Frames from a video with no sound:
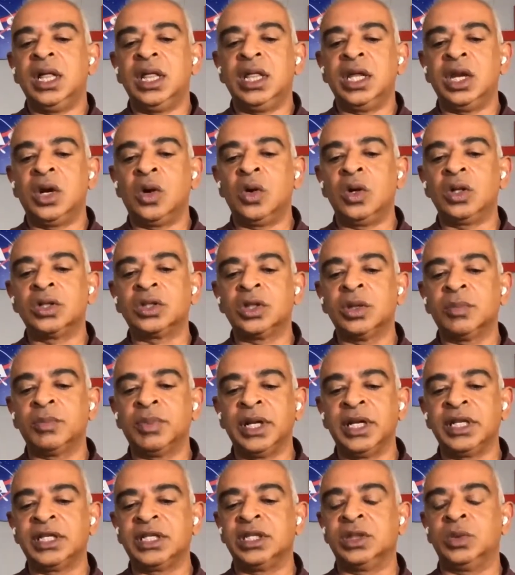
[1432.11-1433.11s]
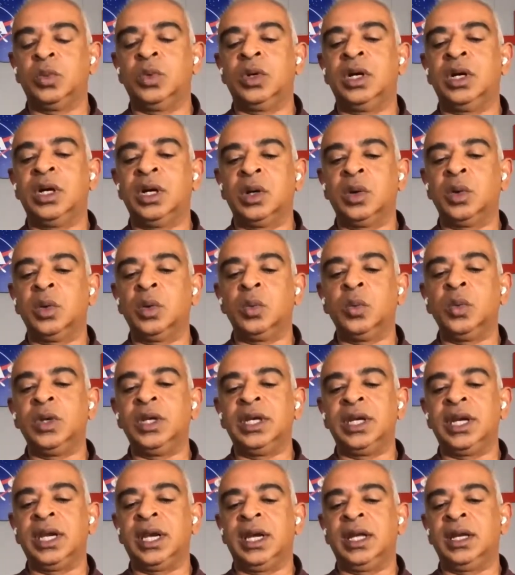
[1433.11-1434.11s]
There are also places where we
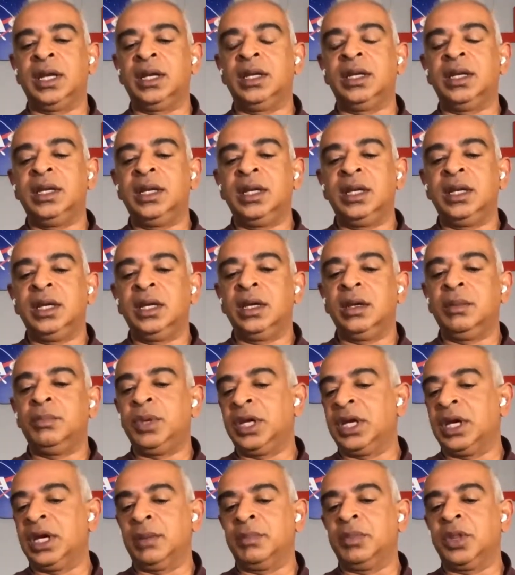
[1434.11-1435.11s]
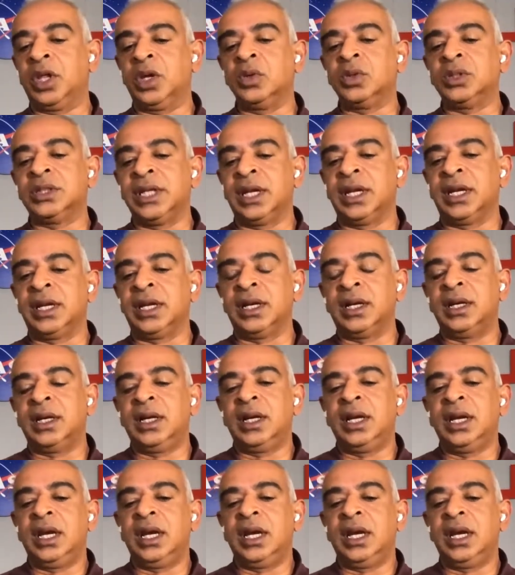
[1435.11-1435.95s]
can pick up those data.